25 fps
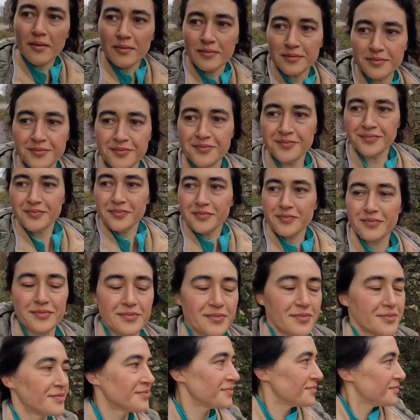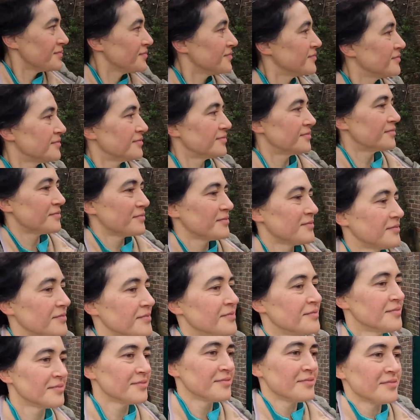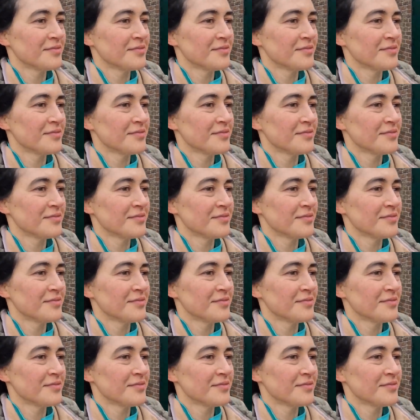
I then headed to the station to catch